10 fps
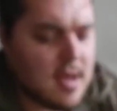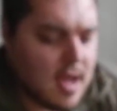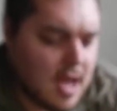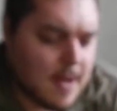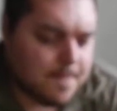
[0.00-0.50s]

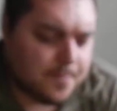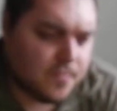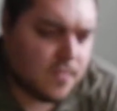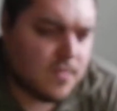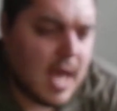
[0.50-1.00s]
And
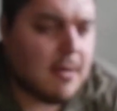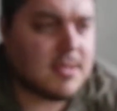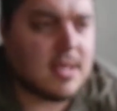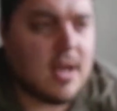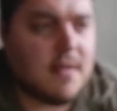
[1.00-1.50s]
that
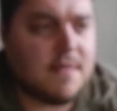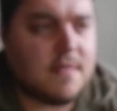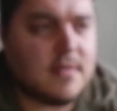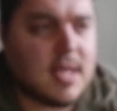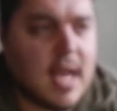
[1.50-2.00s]
was enough
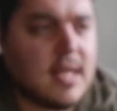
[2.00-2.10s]
to